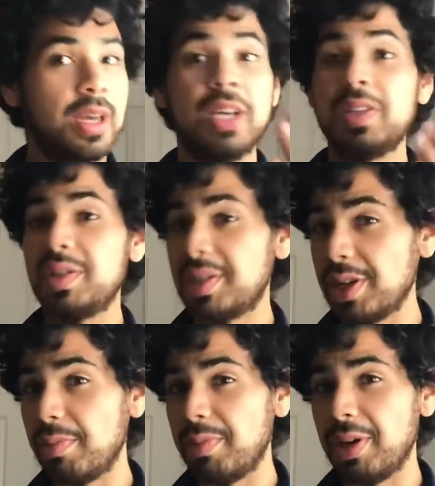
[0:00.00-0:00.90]
Sip
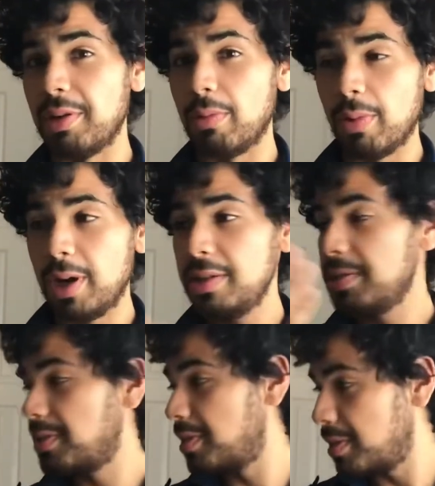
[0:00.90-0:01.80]
it
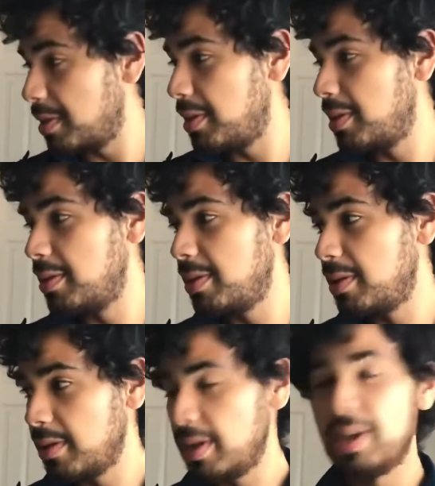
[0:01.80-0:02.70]
once,
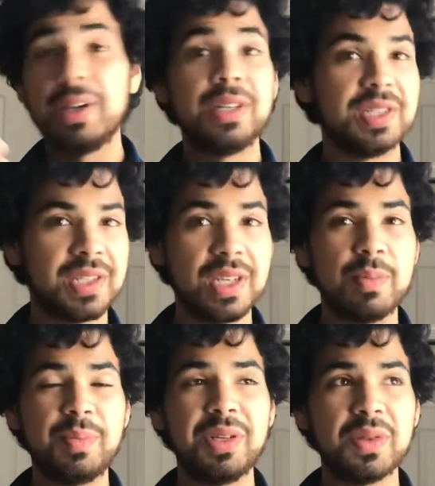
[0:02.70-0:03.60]
sip
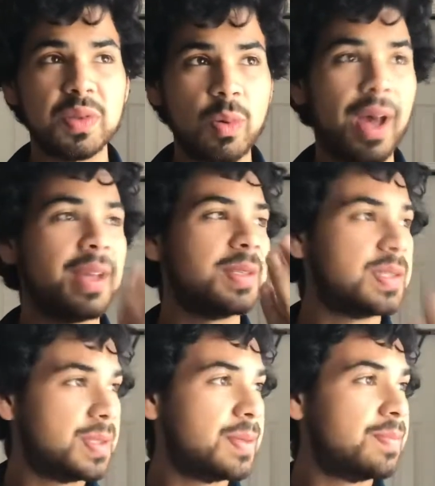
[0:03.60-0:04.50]
it
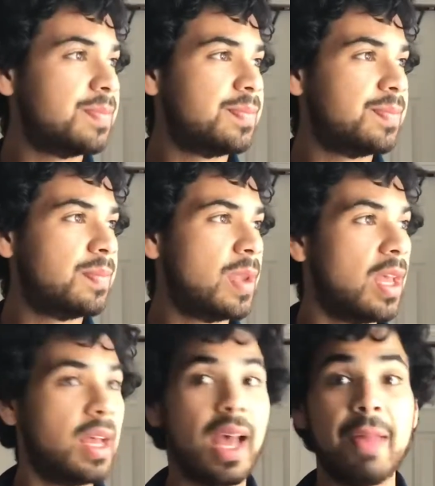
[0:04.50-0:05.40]
twice.
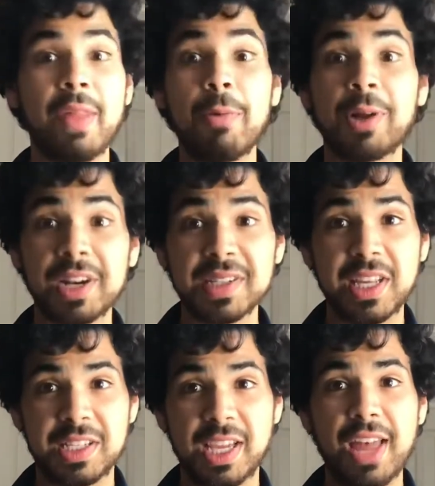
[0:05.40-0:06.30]
And then we're going to say
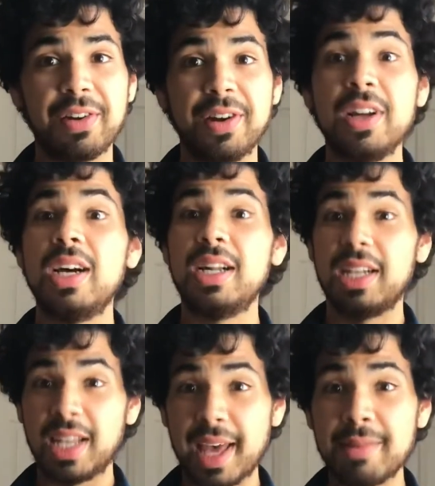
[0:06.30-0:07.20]
together,
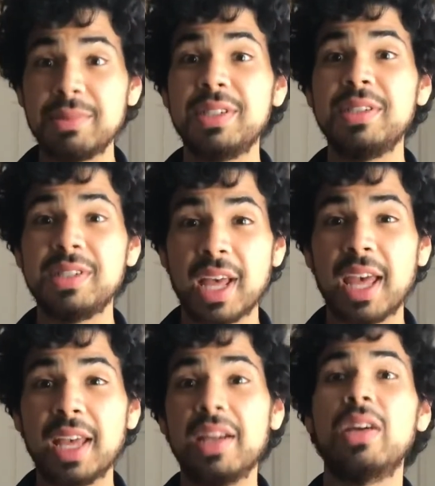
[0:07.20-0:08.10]

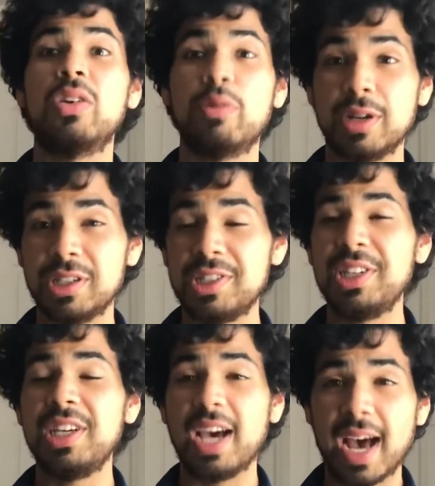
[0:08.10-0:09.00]
lemonade, crunchy
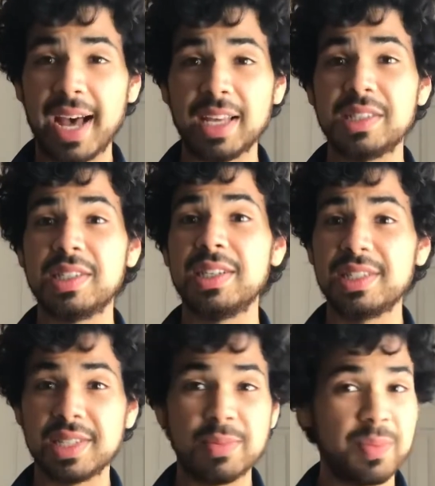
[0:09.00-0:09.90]
ice,
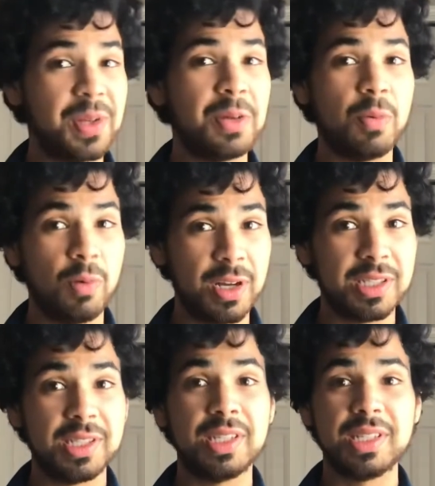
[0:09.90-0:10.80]
sip it
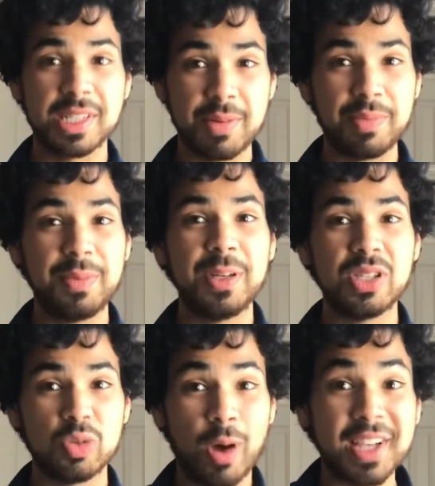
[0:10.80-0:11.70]
once, sip it
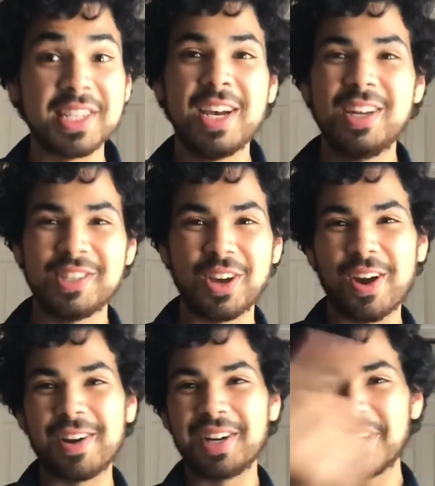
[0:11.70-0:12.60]
twice,
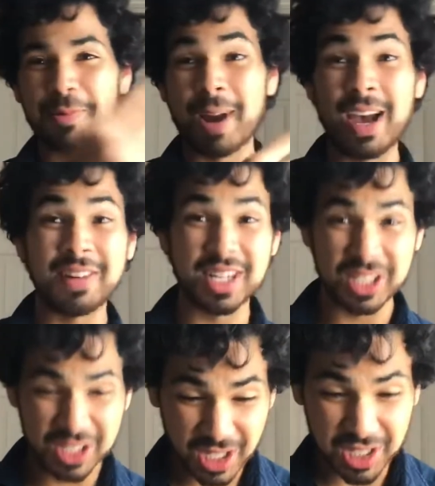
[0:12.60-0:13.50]
turn around and
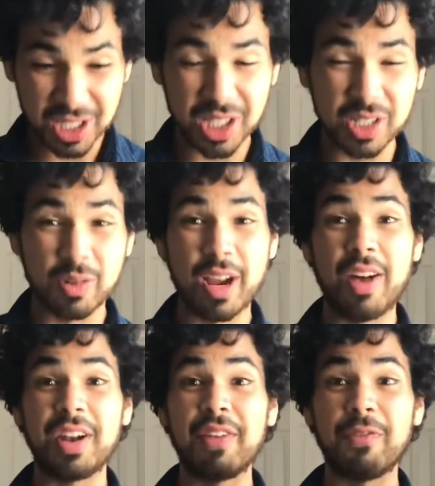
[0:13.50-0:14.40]
touch the ground
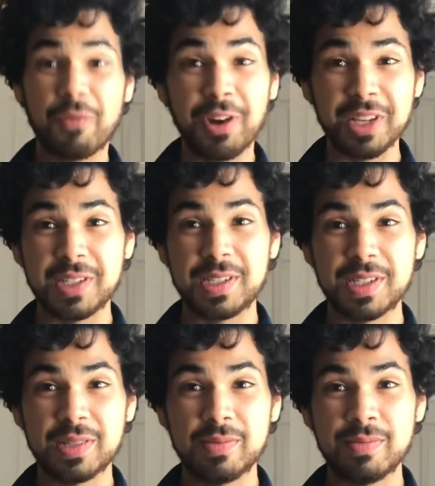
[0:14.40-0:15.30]
and freeze.
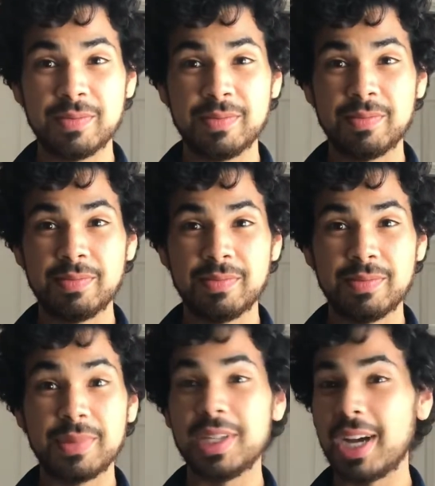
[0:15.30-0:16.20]

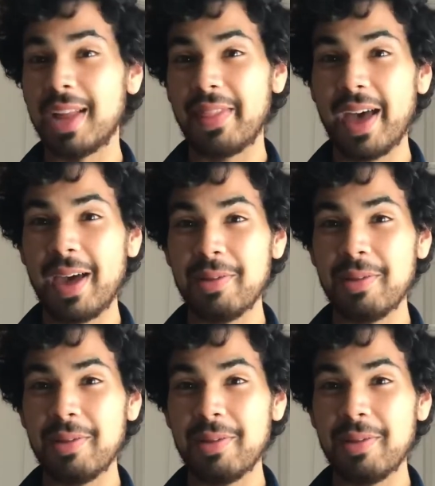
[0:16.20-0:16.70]
You got that?